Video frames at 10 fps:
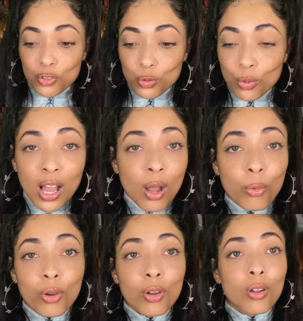to
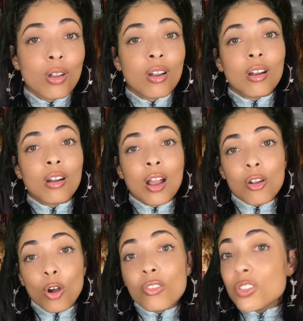our
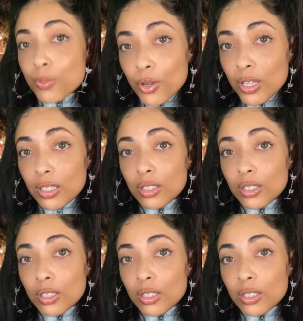offspring.